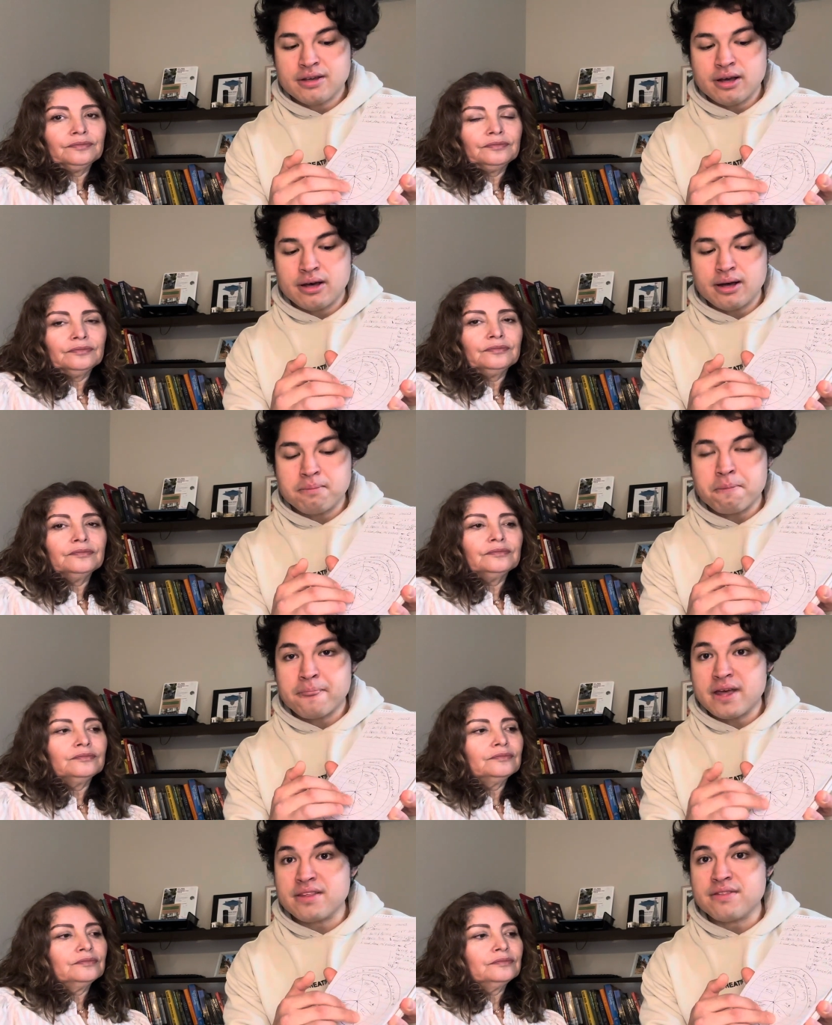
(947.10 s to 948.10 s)
Speaker 1: Um,
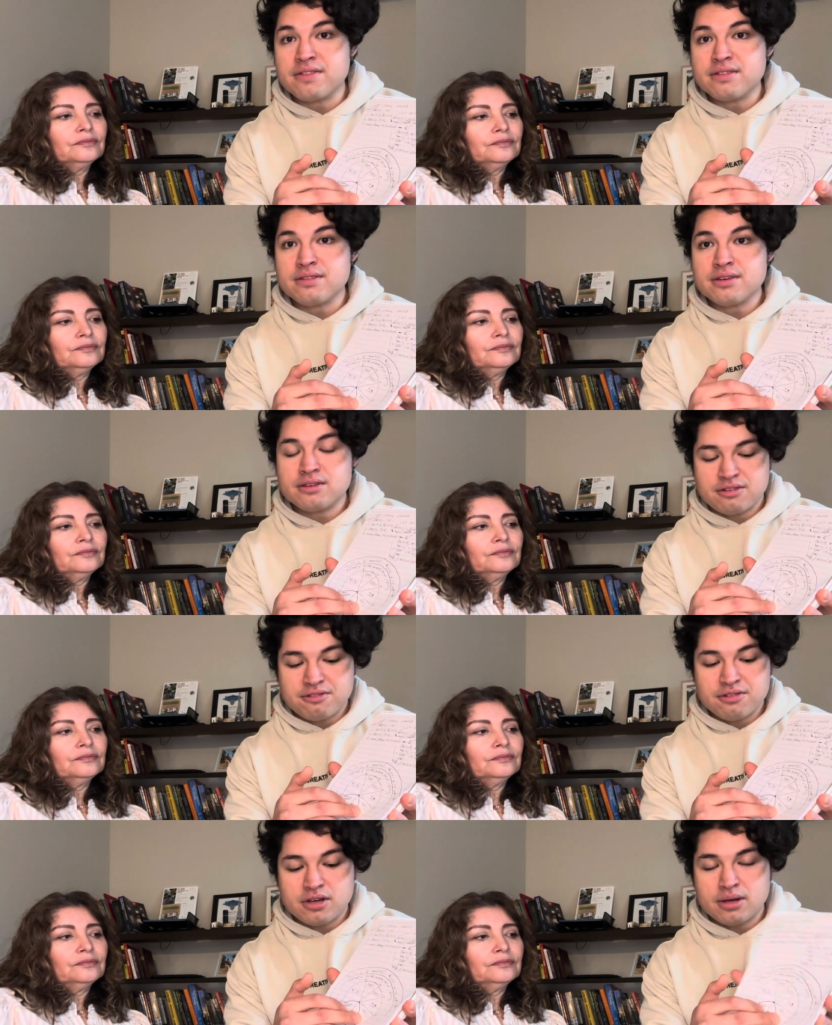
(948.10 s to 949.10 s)
and then
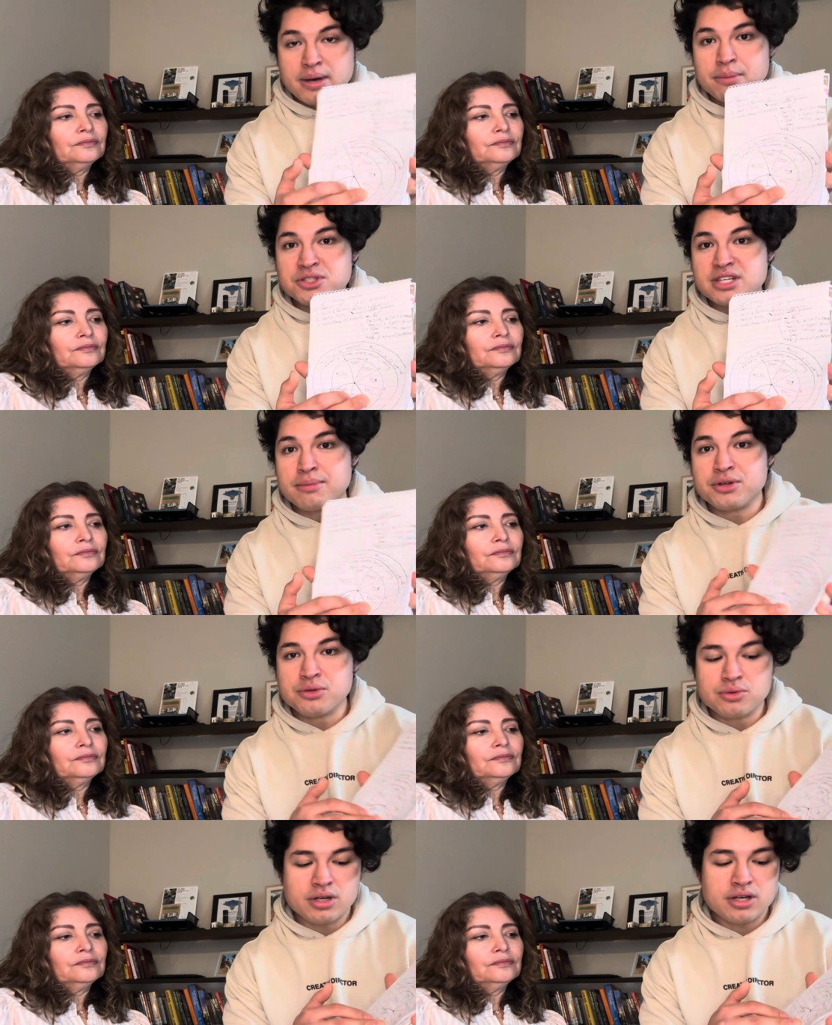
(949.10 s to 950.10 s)
um, how much time are you,